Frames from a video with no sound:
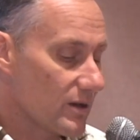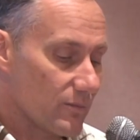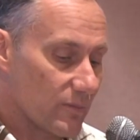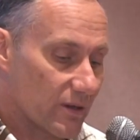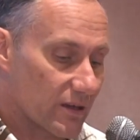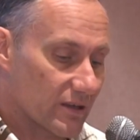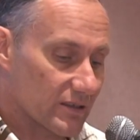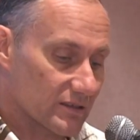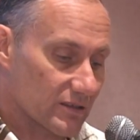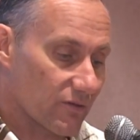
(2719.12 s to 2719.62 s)

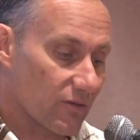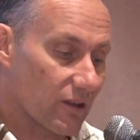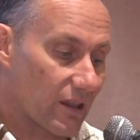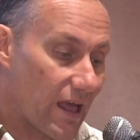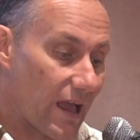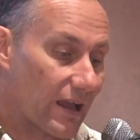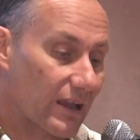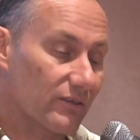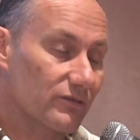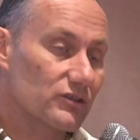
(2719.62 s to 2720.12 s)
because of a
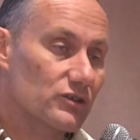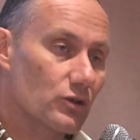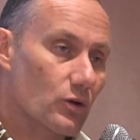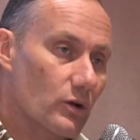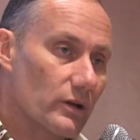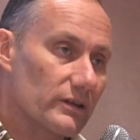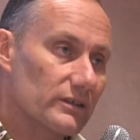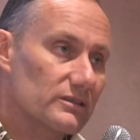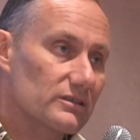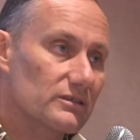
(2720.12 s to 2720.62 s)
lack of
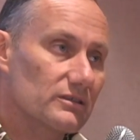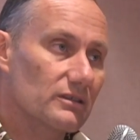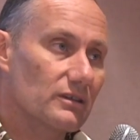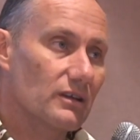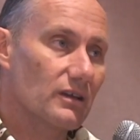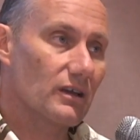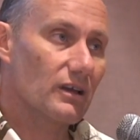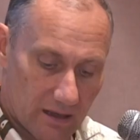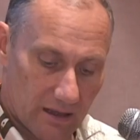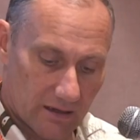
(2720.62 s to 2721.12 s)
choice.
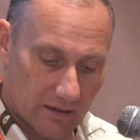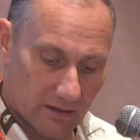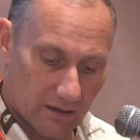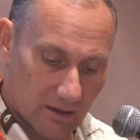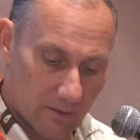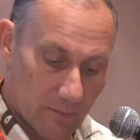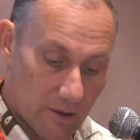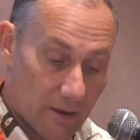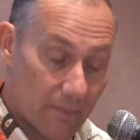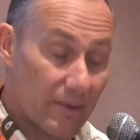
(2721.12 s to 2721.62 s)
At
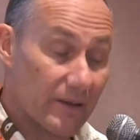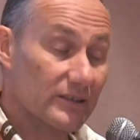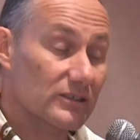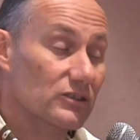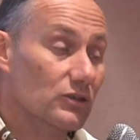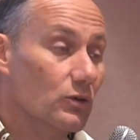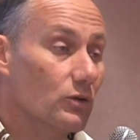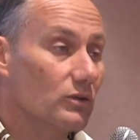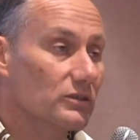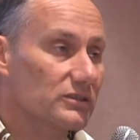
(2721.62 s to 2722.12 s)
Kamehameha
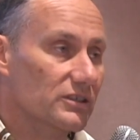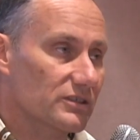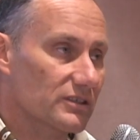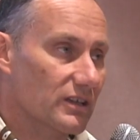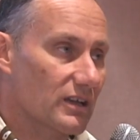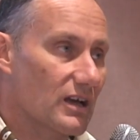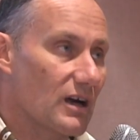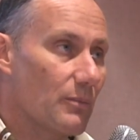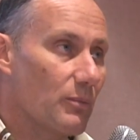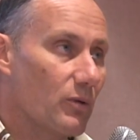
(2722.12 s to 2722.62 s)
Schools, there's
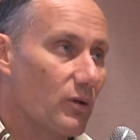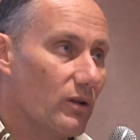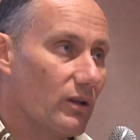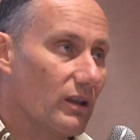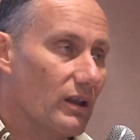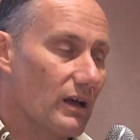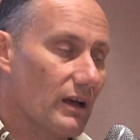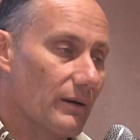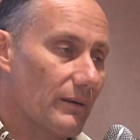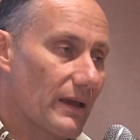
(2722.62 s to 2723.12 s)
a
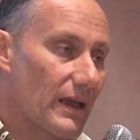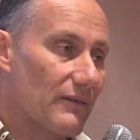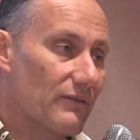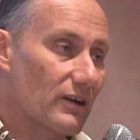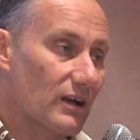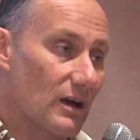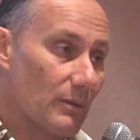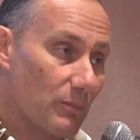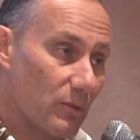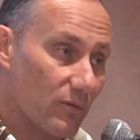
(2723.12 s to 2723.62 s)
couple, I have a
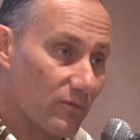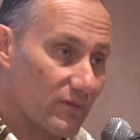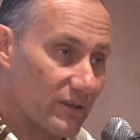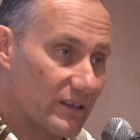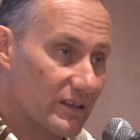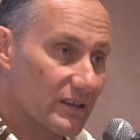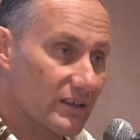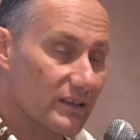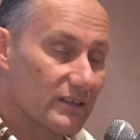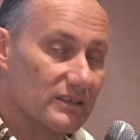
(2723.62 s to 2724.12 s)
couple
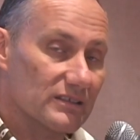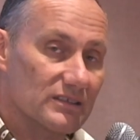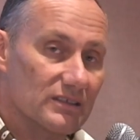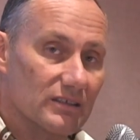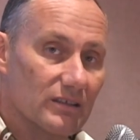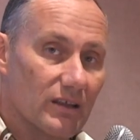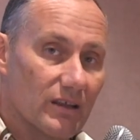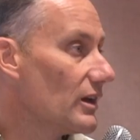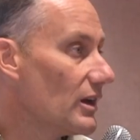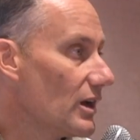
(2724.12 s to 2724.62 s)
vegans,
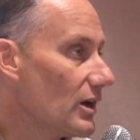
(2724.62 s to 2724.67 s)
and